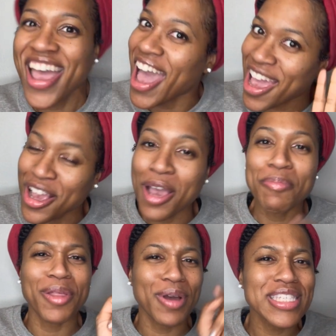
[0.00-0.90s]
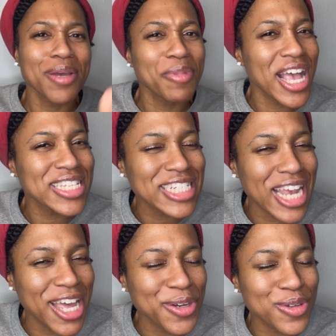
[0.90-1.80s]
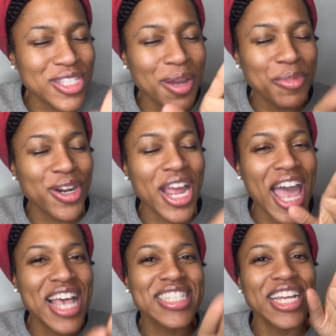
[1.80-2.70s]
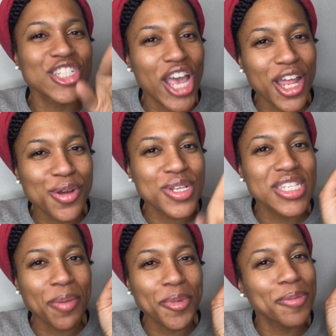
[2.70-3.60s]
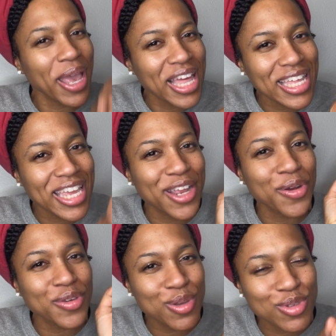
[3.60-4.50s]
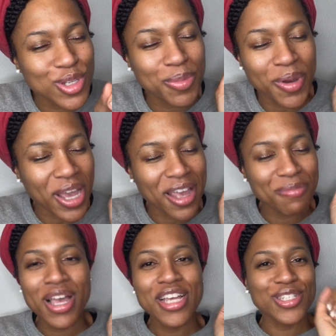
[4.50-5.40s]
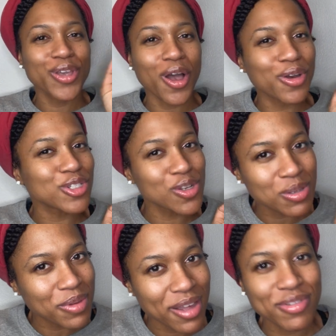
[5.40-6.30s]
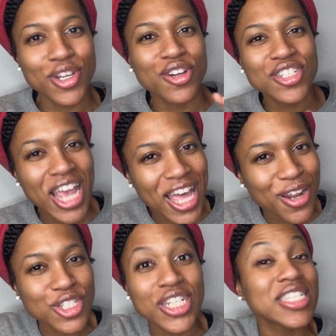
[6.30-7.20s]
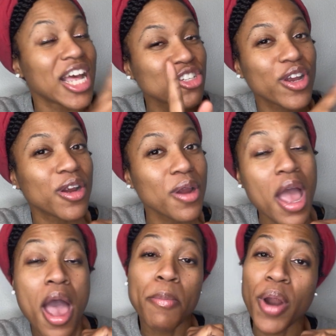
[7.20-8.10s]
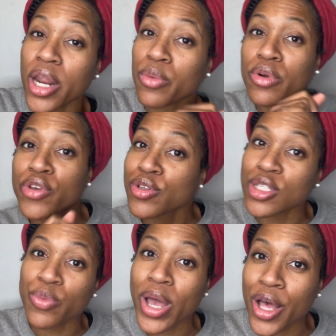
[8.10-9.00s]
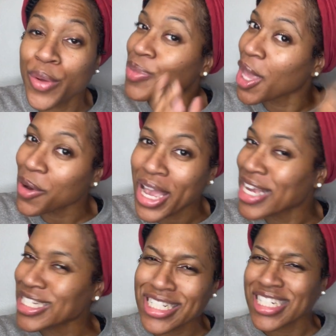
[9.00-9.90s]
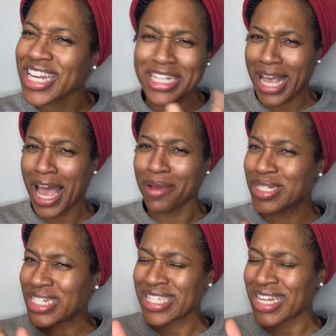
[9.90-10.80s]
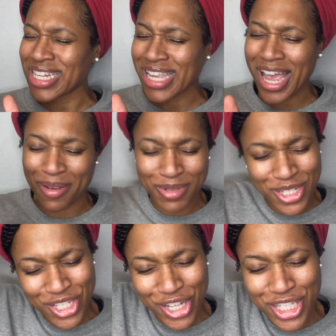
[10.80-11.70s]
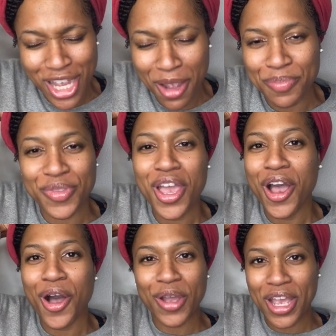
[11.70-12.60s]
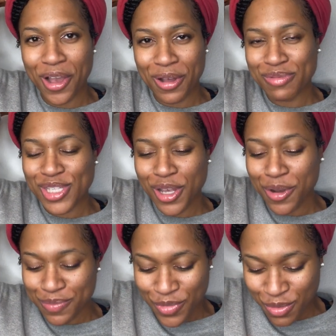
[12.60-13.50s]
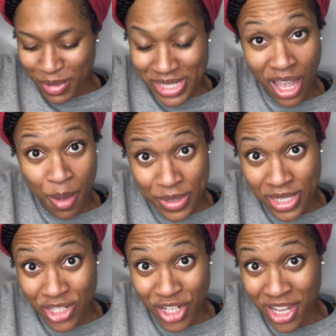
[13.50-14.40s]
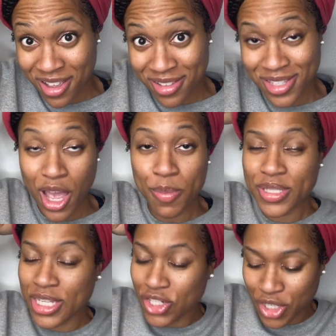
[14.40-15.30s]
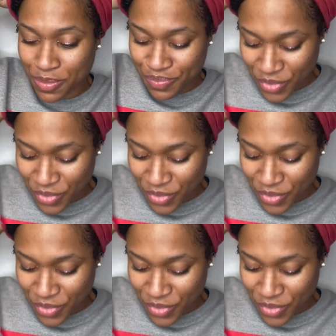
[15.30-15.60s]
Hey, by the way, Summer has a channel. Summer has a channel. It's Summer Bailey here on YouTube, okay? So y'all go show some love to her channel. She does natural hair product reviews as well, okay? And she's just a good time. She's just a good time. She's just a good time. Okay, y'all. So, oh, my scalp is itchy. Scalp is itchy.